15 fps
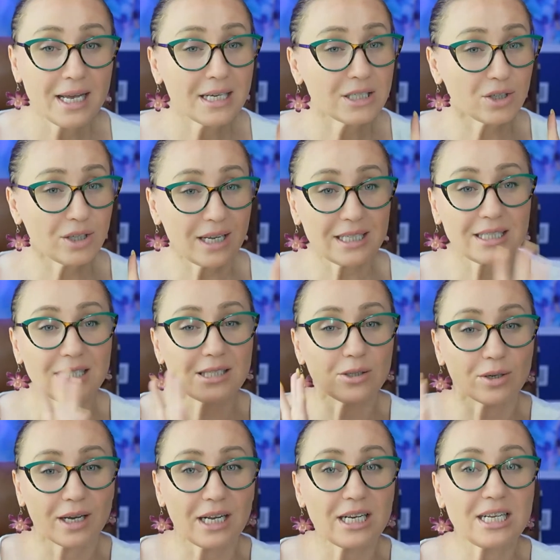So that is
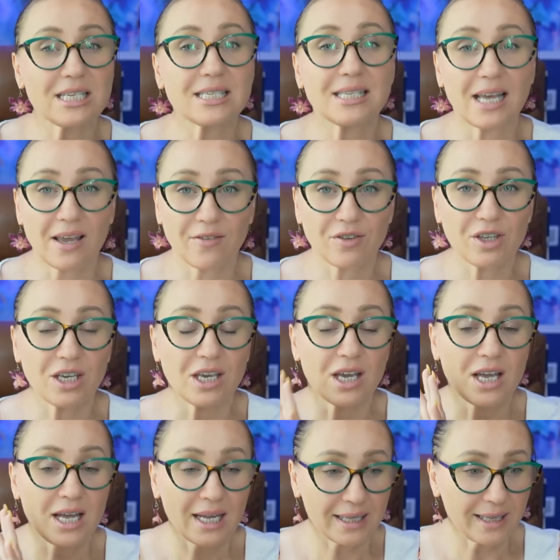already
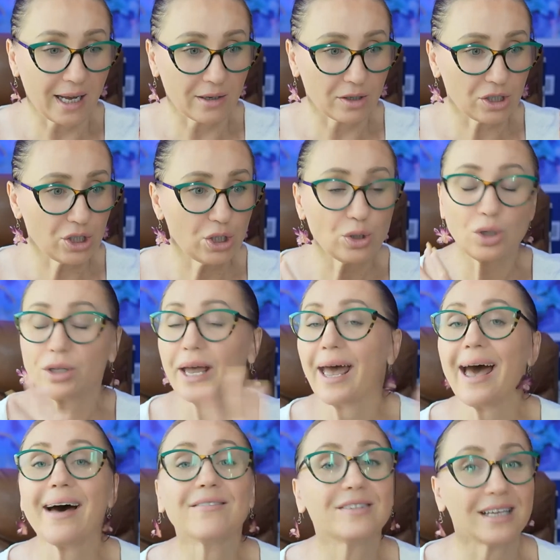safety knowledge. You don't
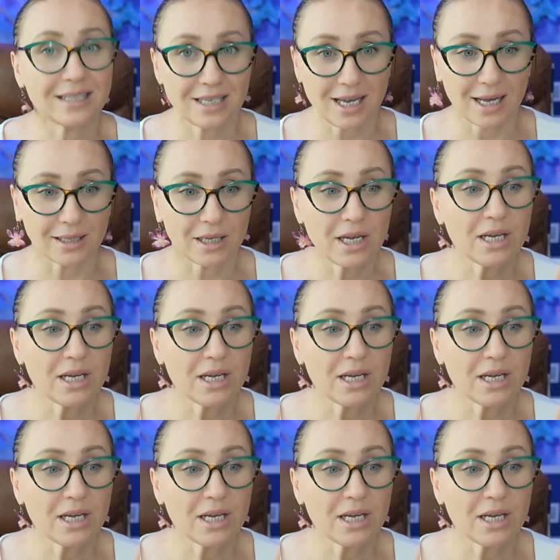have that yet.